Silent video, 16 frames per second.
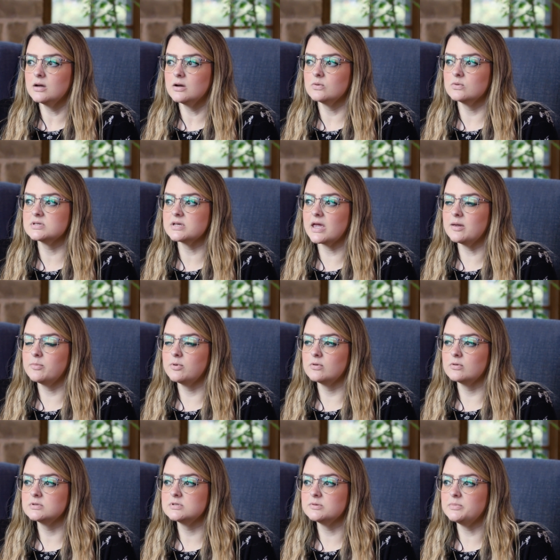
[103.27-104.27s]
was
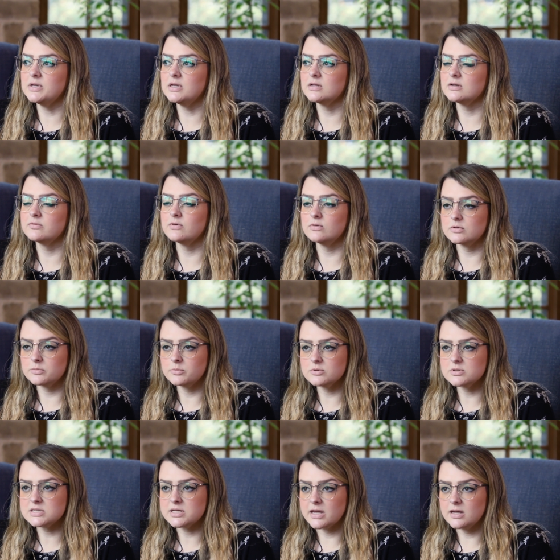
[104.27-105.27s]
able to be in a vulnerable
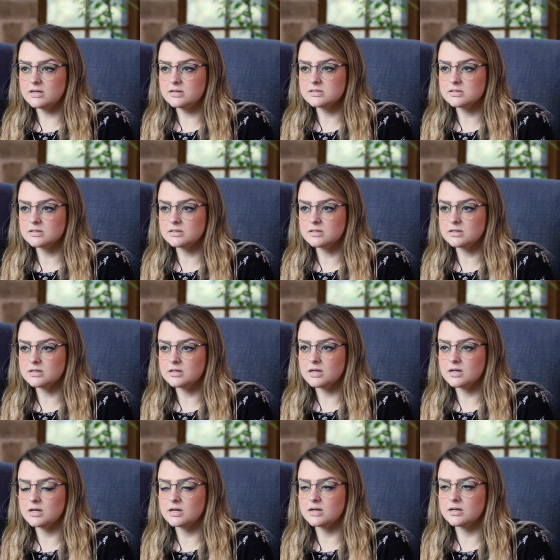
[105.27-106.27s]
state,
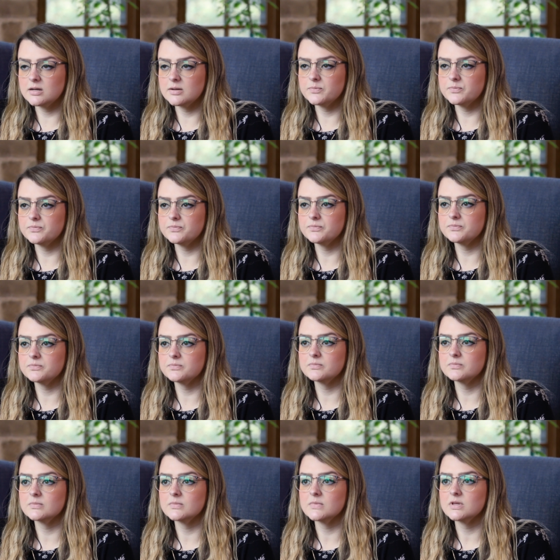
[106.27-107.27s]
um,
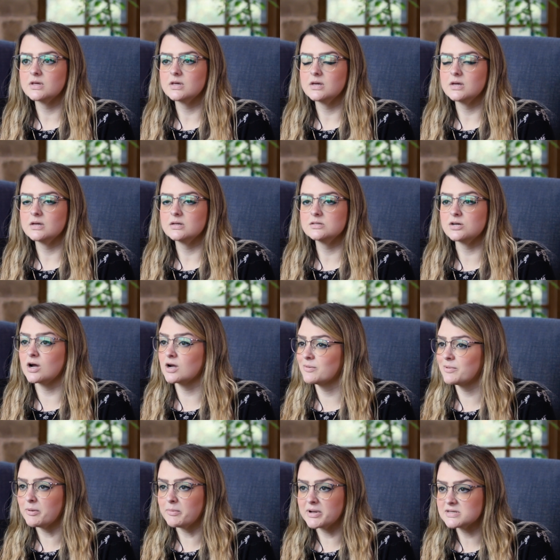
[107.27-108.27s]
talk
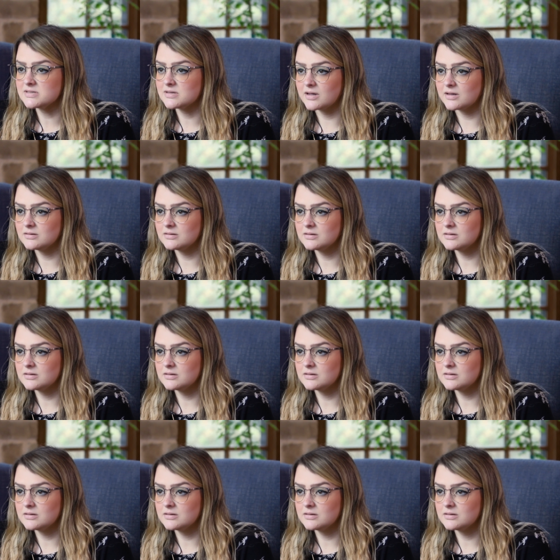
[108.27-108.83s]
about my son.